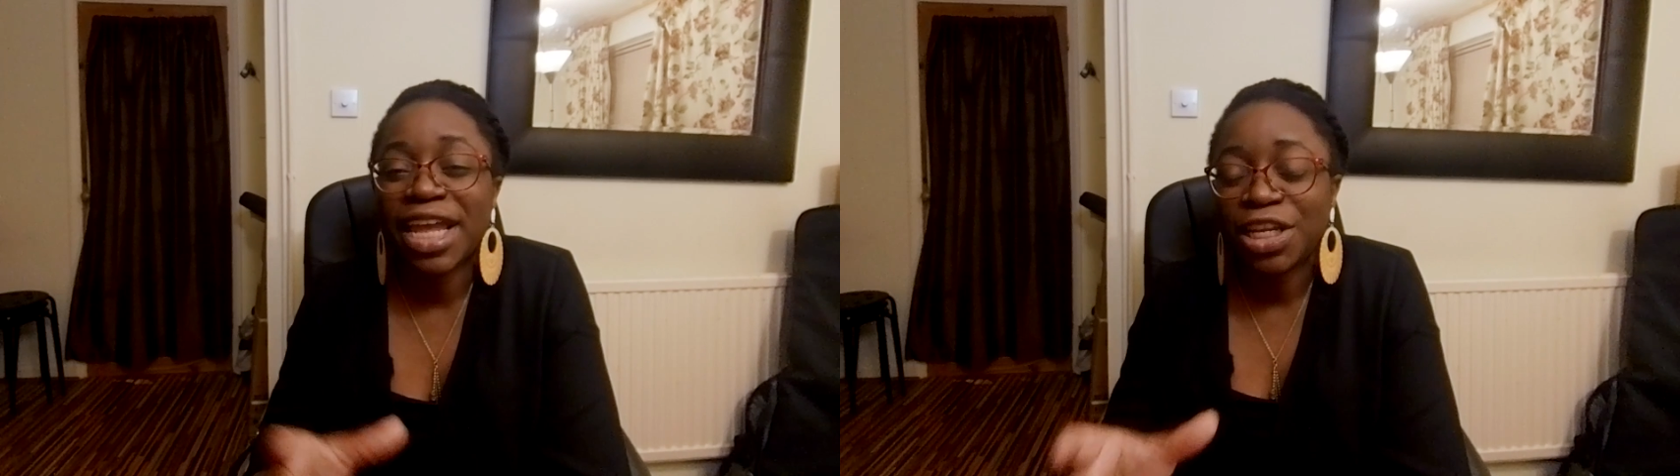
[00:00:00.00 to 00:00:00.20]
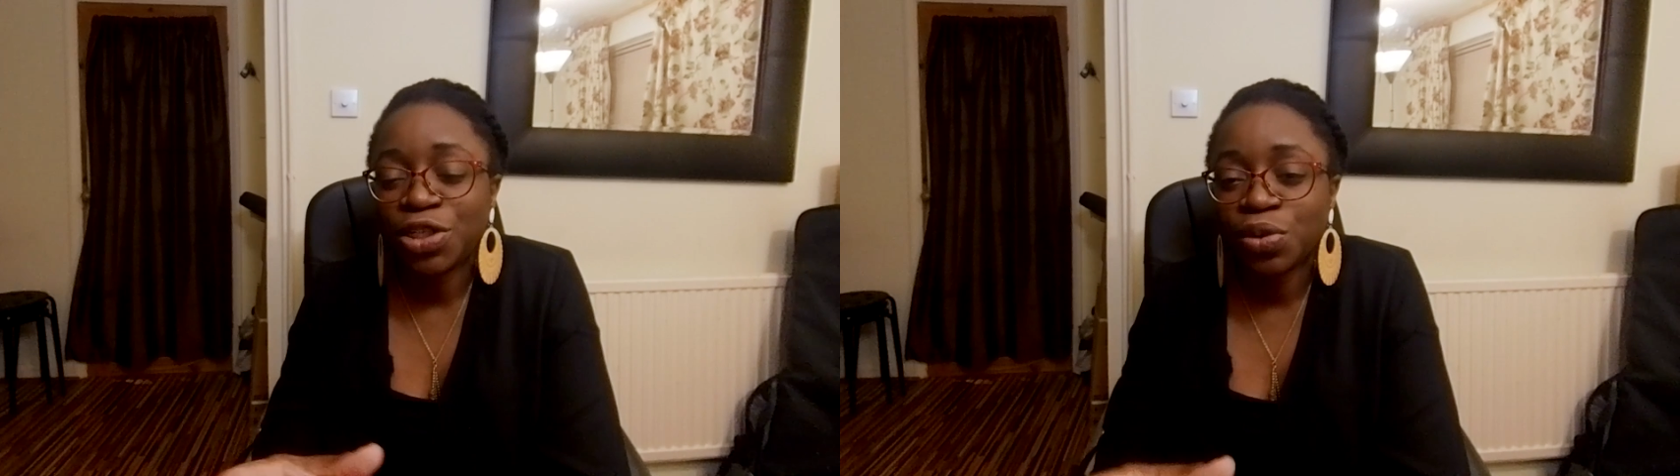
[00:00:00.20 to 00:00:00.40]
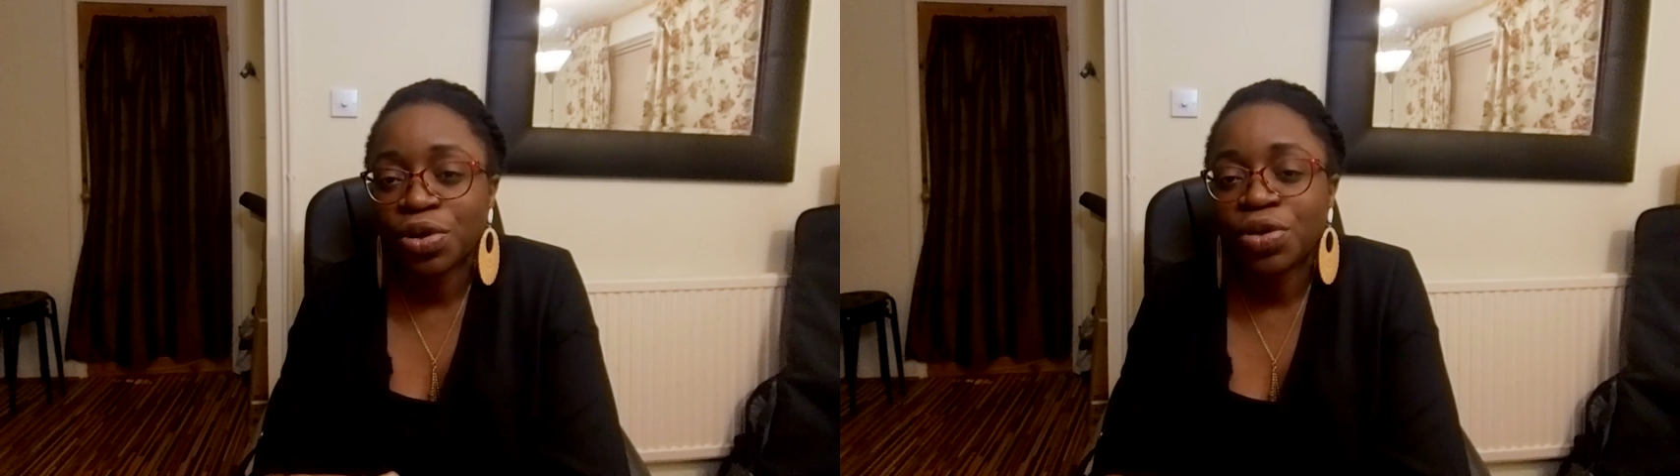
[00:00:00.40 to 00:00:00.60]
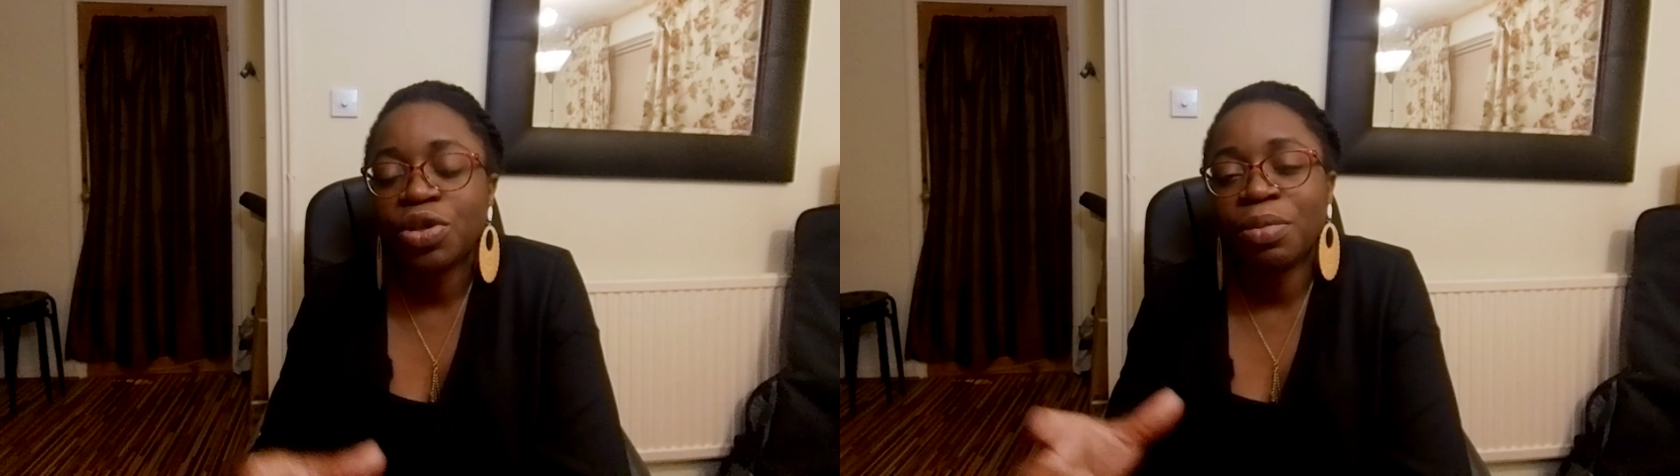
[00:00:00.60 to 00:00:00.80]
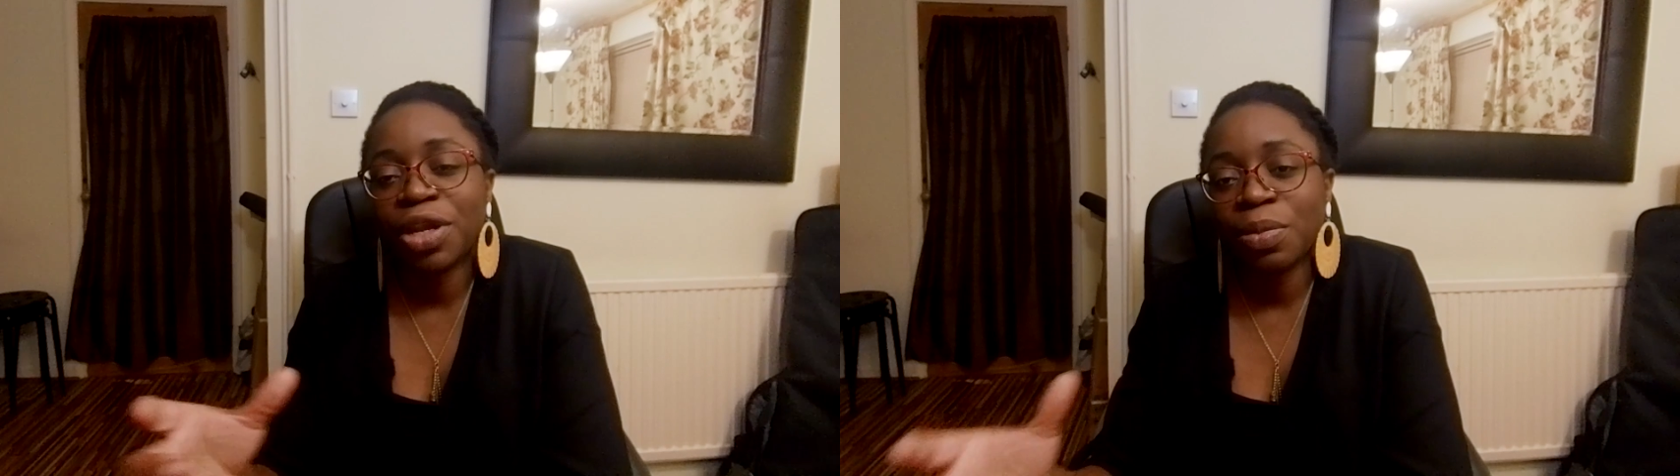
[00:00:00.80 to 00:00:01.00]
Any shorter,
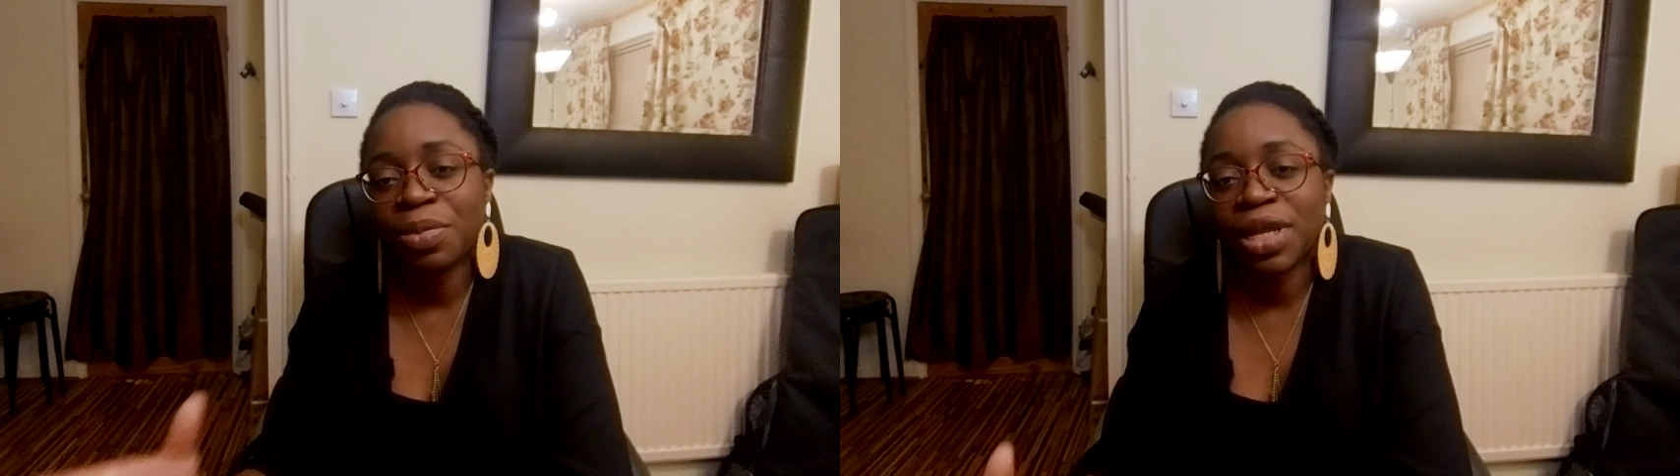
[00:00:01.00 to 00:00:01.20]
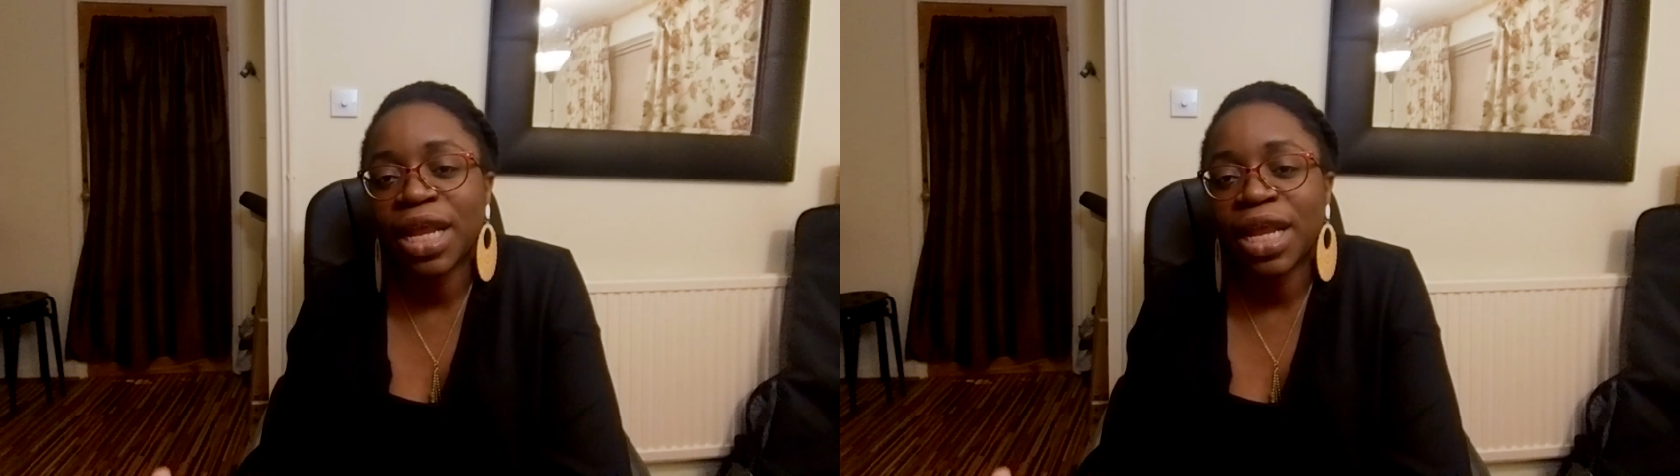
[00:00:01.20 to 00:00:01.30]
you may not be